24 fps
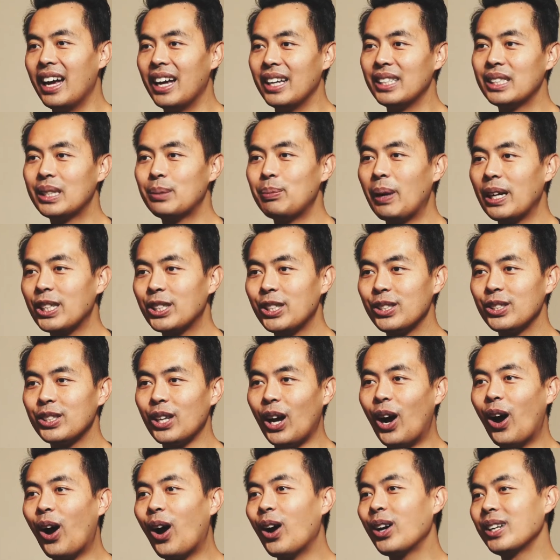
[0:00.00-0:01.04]
Inspections
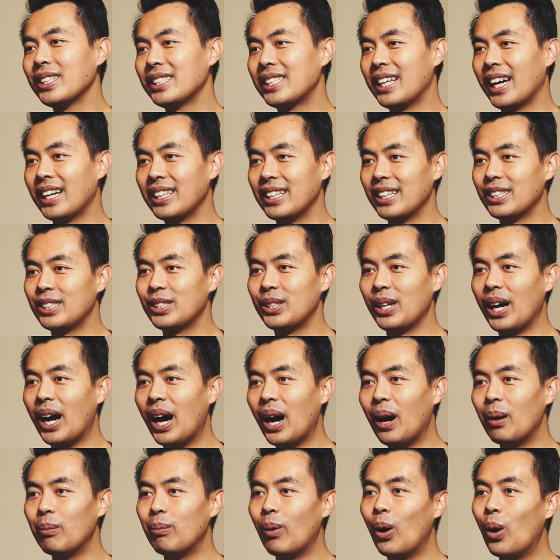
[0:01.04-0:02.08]
are intended to
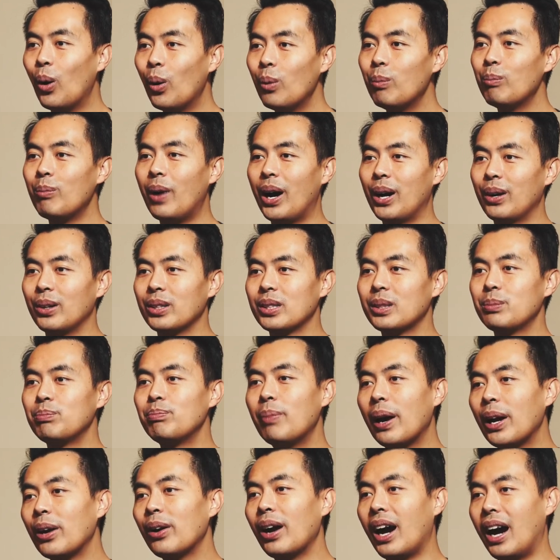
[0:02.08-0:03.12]
help homebuyers
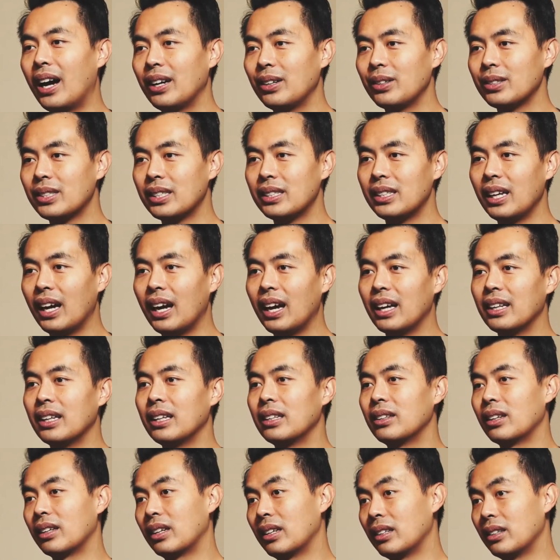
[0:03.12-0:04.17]
better understand
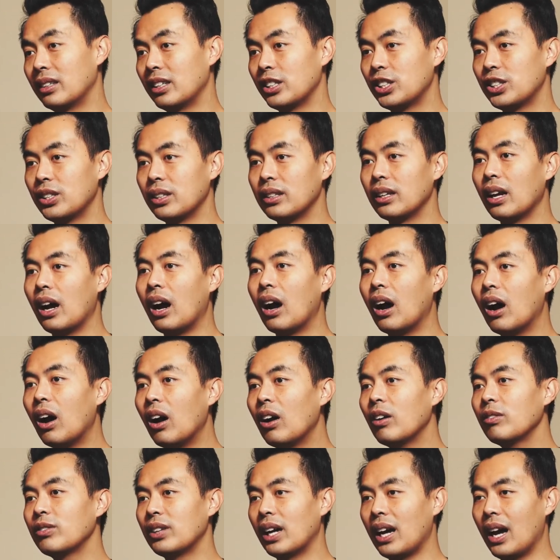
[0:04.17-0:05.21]
the condition
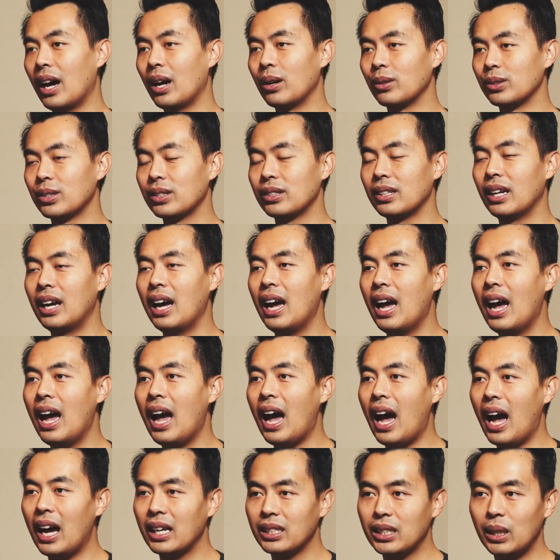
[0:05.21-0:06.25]
of the house,
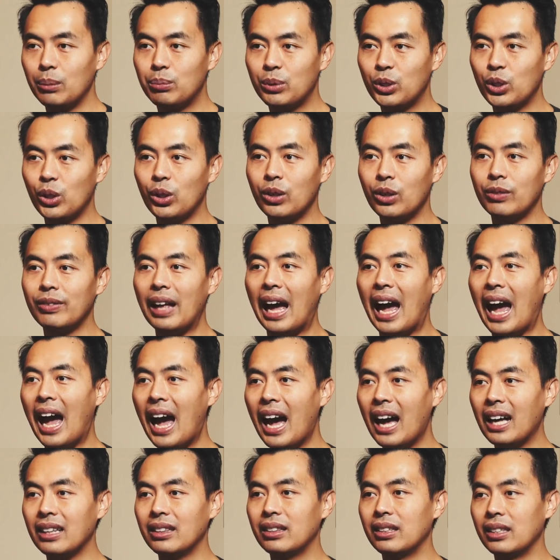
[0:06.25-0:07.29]
as observed
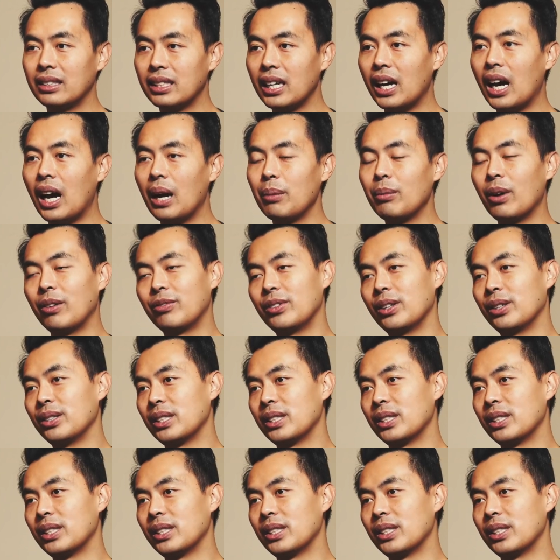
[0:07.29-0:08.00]
at the time of the